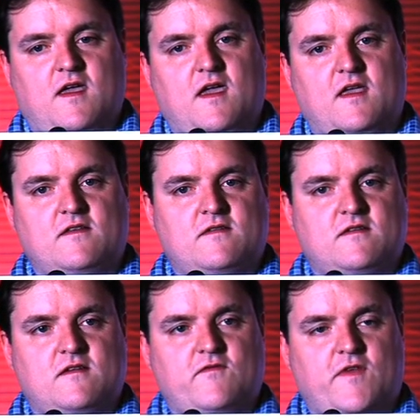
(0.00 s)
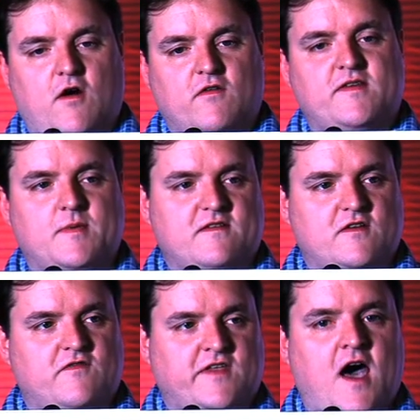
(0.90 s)
is the ultimate sort
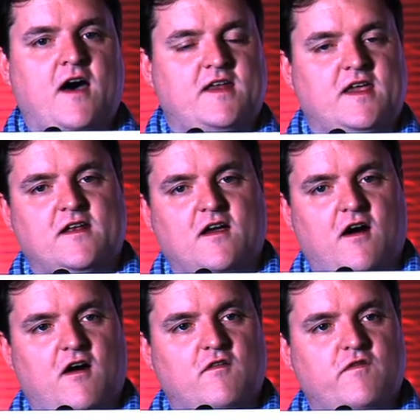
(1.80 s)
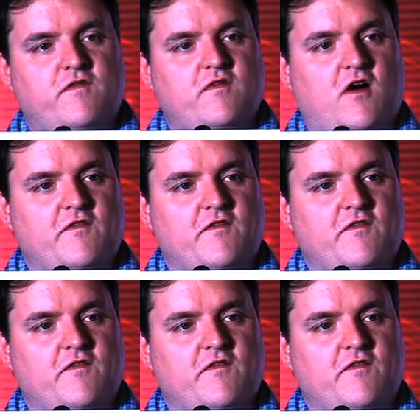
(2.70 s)
of guardian of